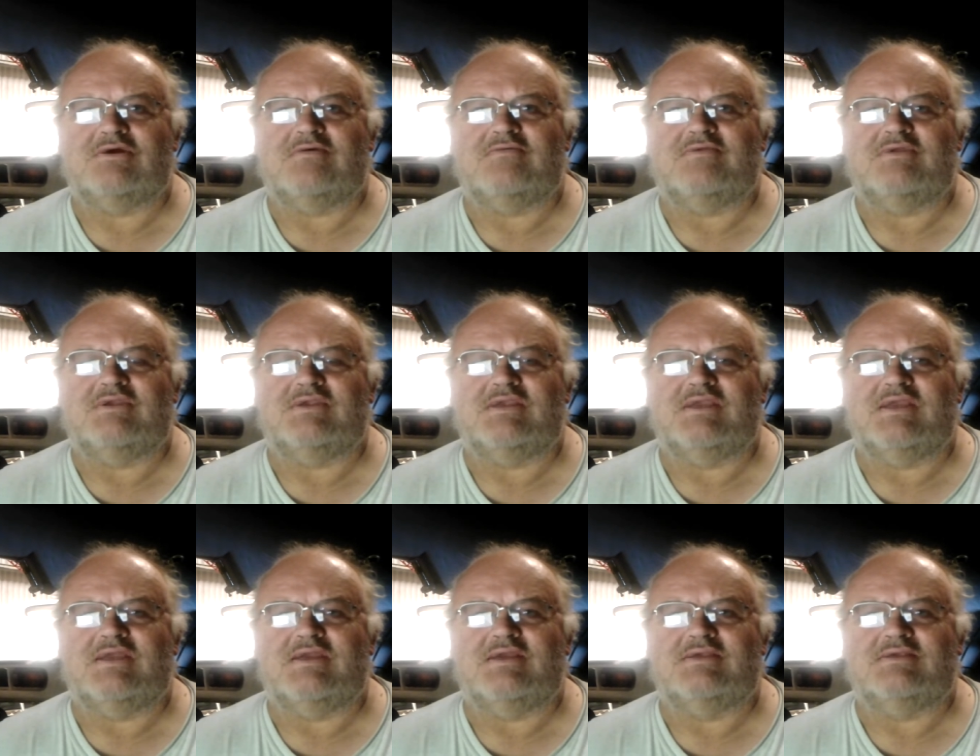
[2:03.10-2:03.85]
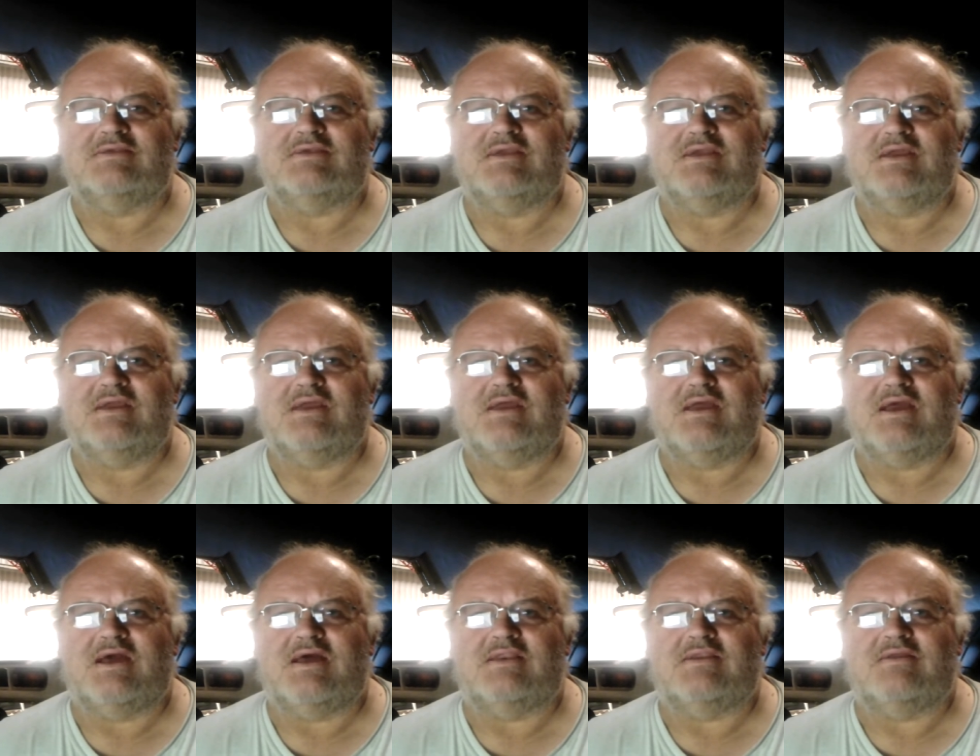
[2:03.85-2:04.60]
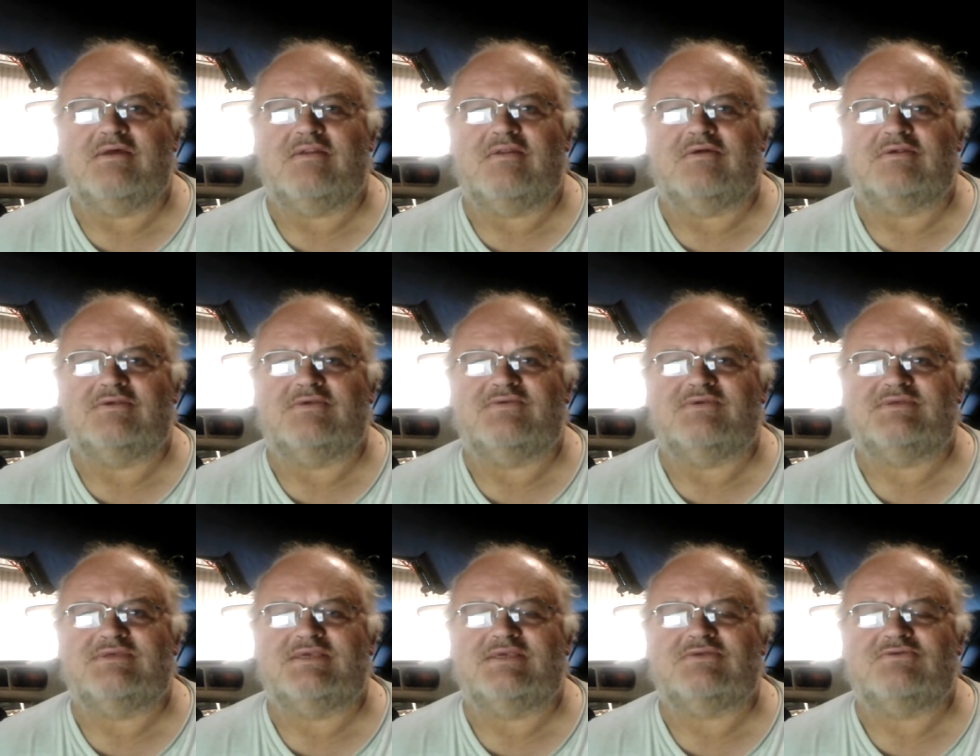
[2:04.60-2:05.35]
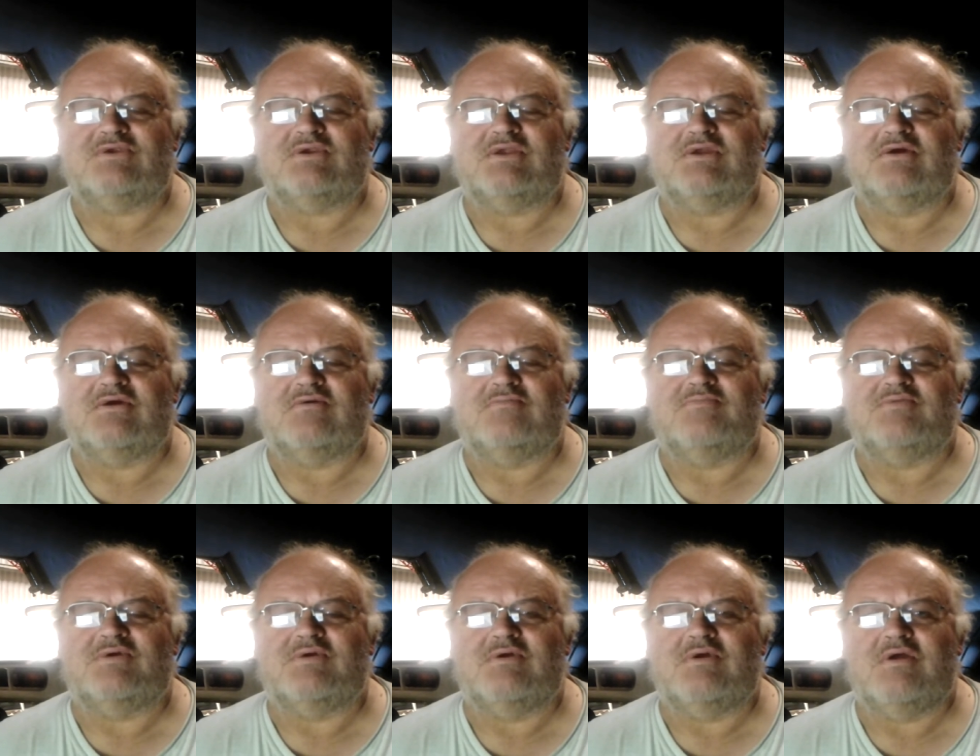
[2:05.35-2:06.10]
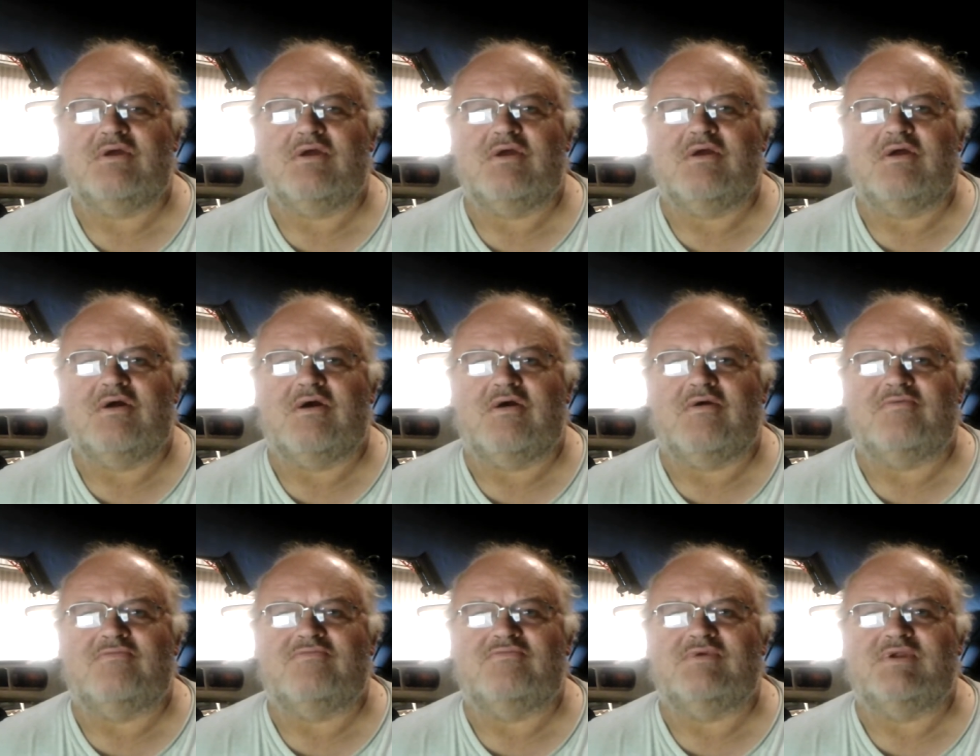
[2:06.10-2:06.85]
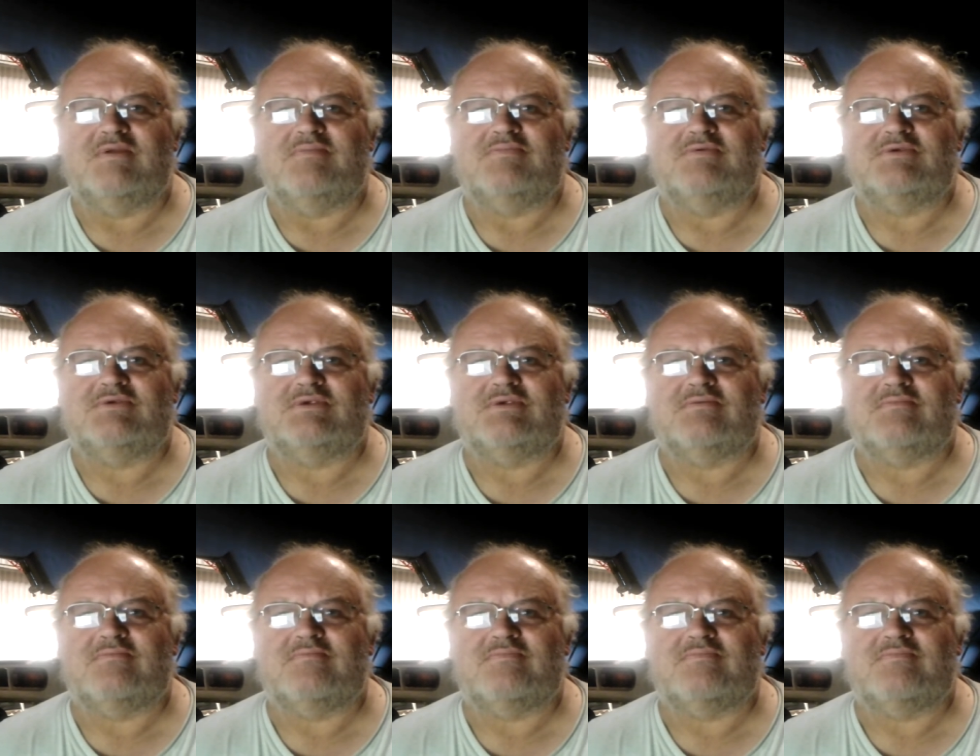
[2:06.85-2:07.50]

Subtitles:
over the years, and a lot of sistering up of ribs,